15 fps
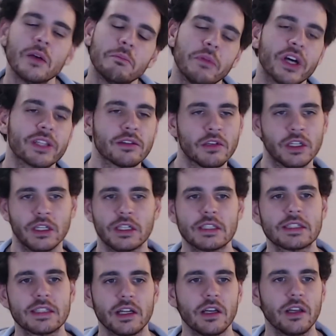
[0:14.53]
but
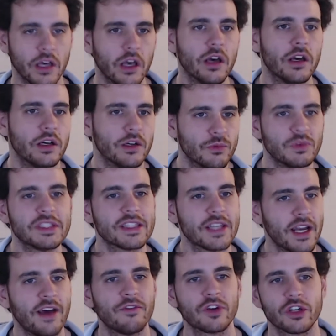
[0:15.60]
it's still, uh, we
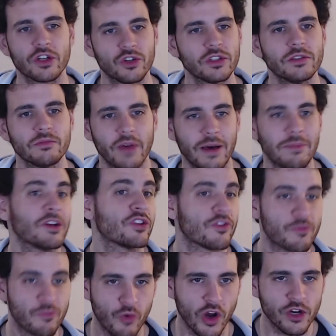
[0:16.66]
still have a good amount
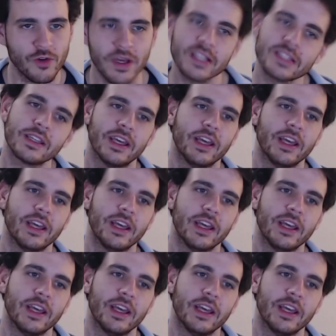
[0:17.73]
of progress